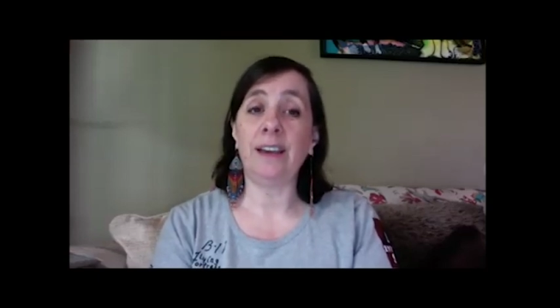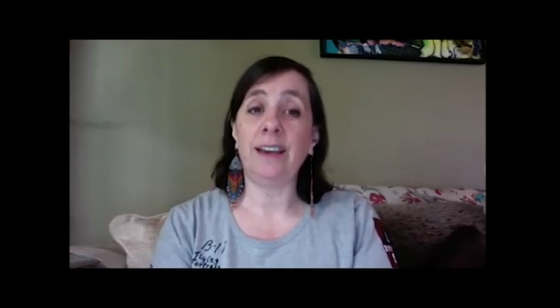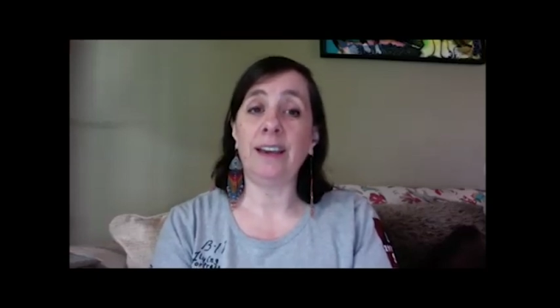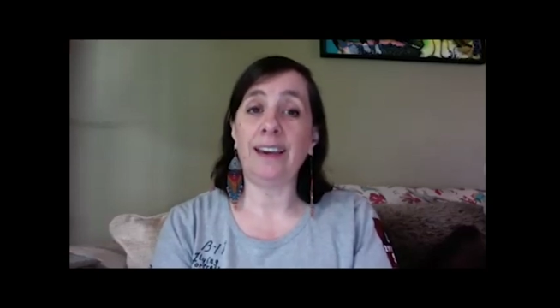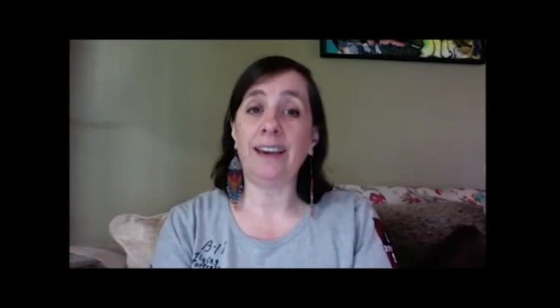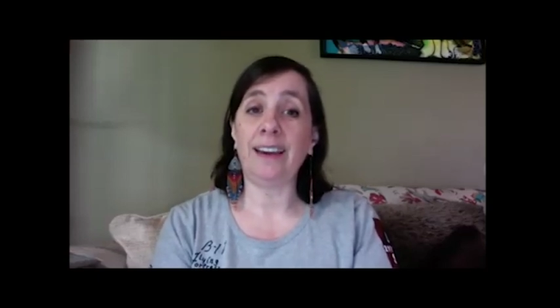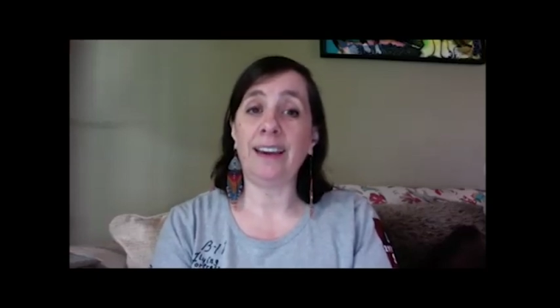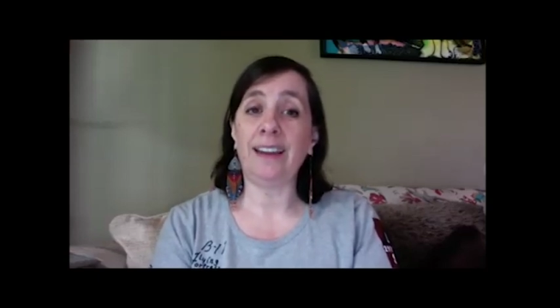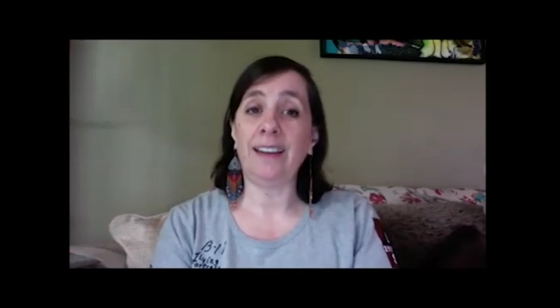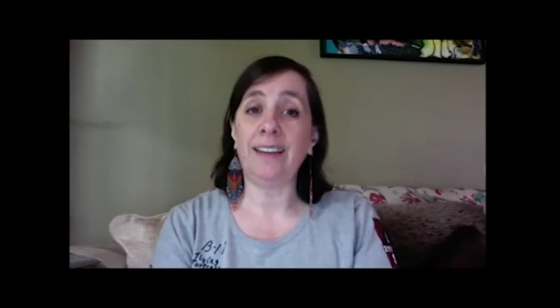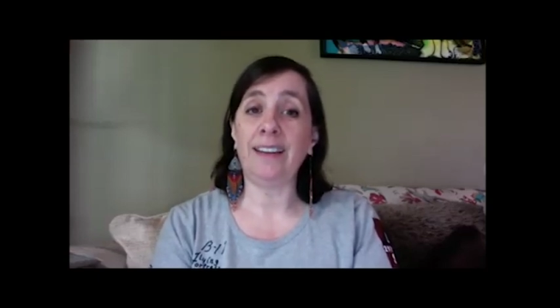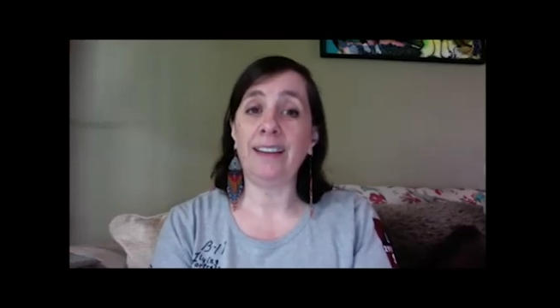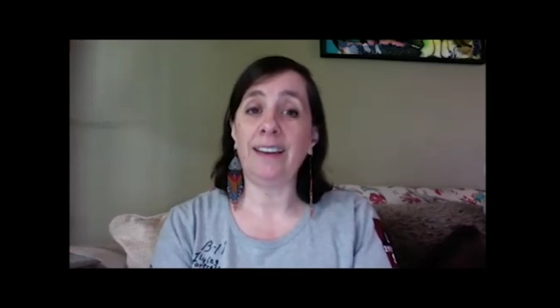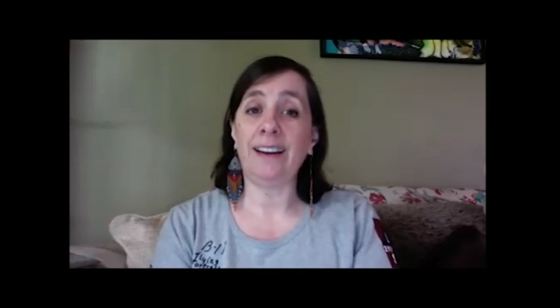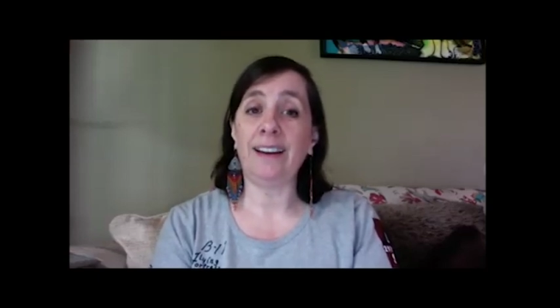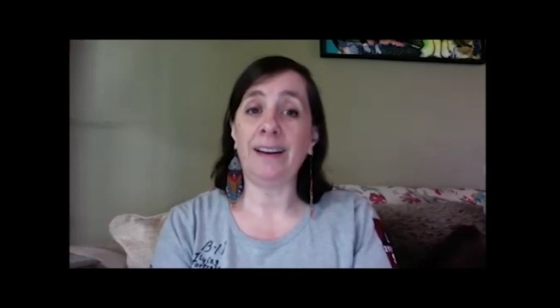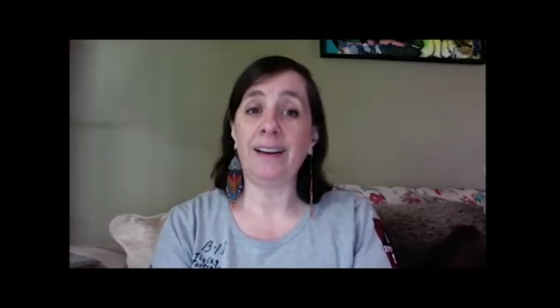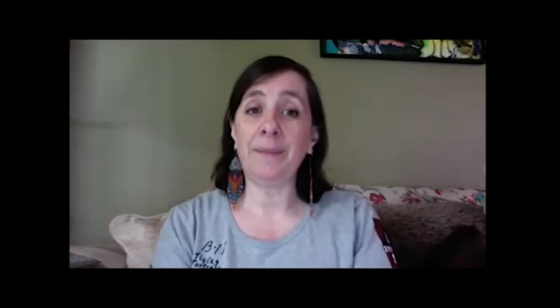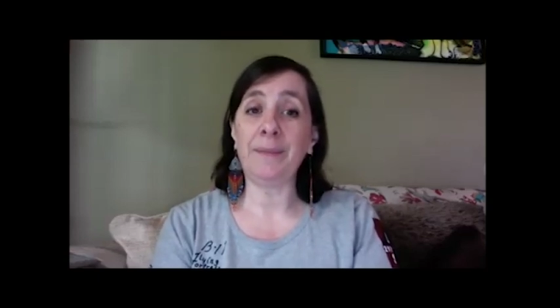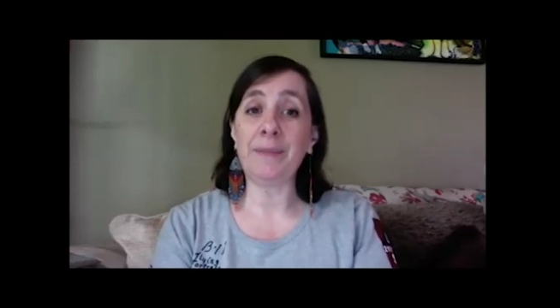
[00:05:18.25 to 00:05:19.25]
And
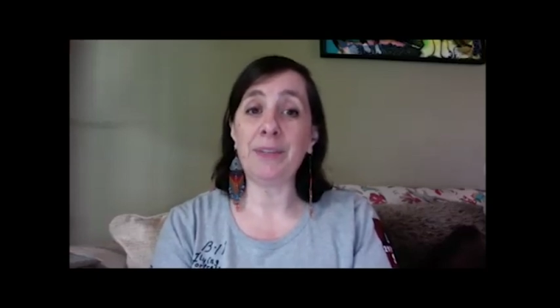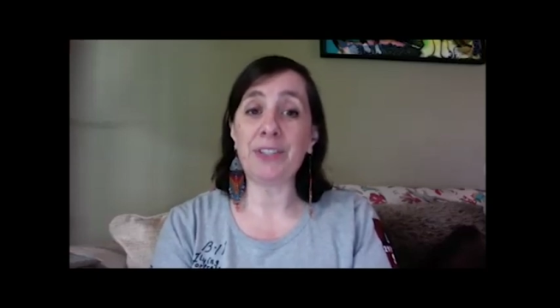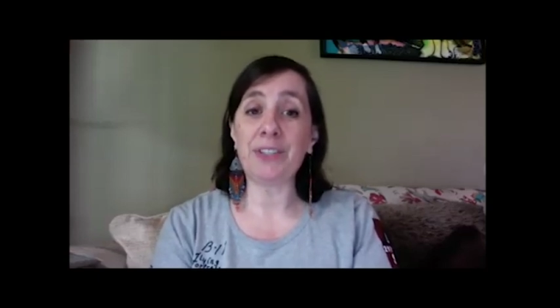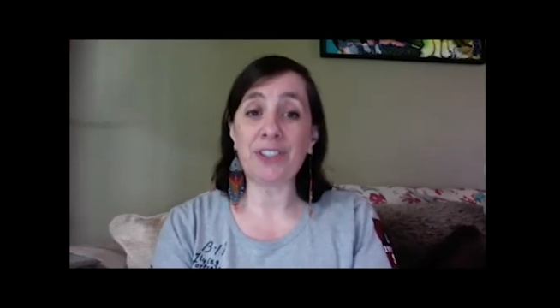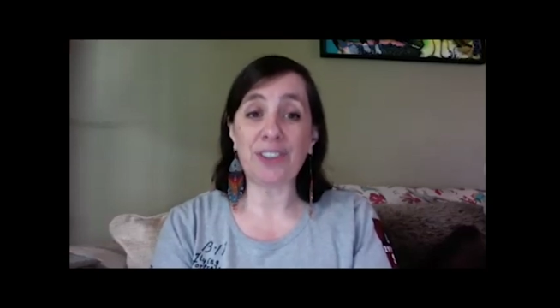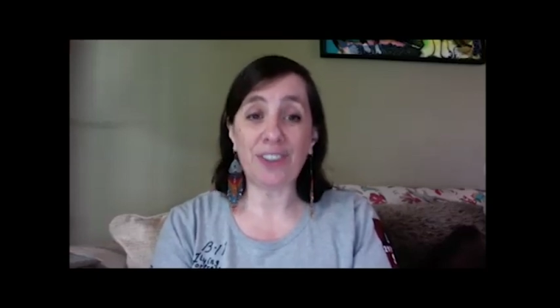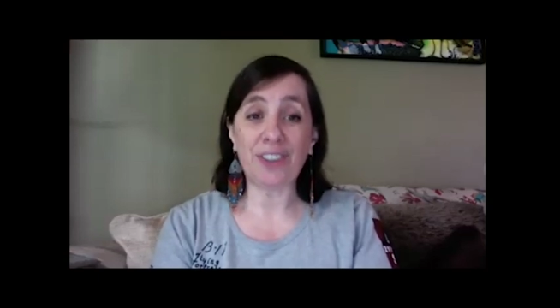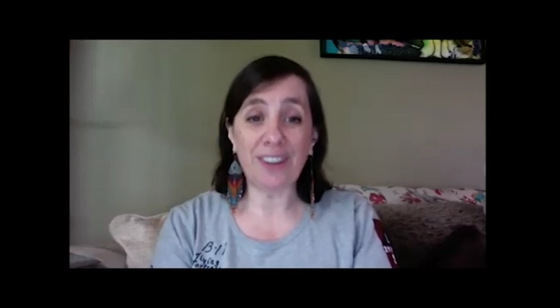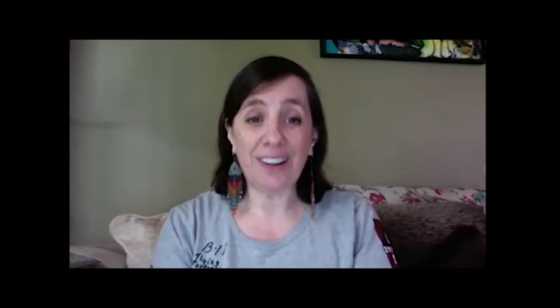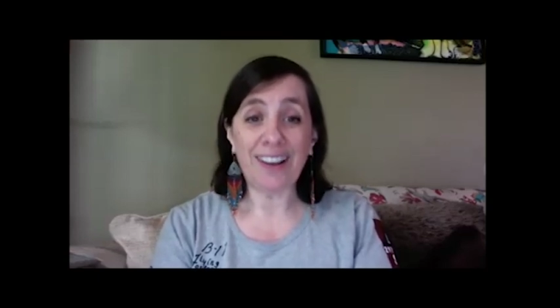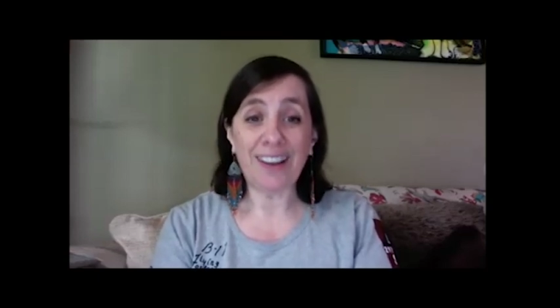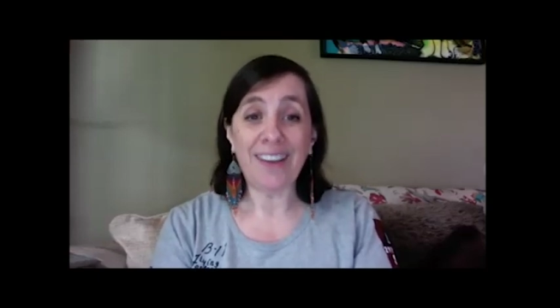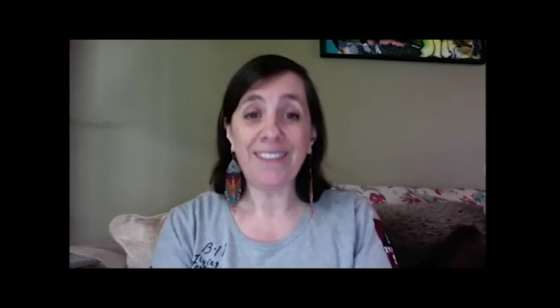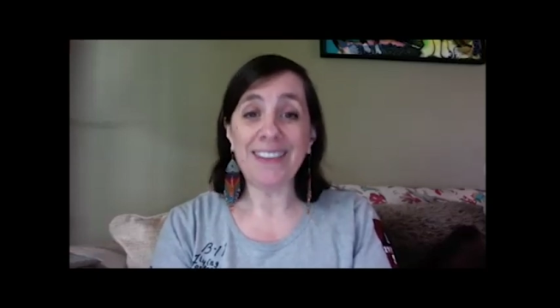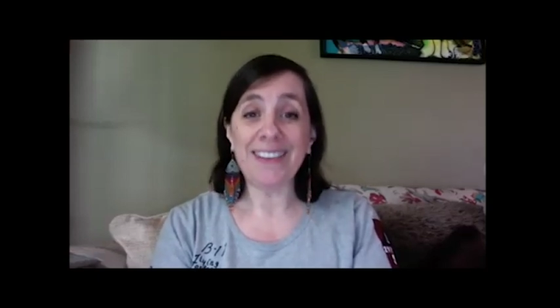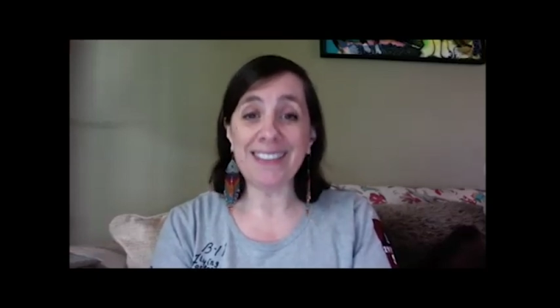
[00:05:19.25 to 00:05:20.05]
um, sure enough,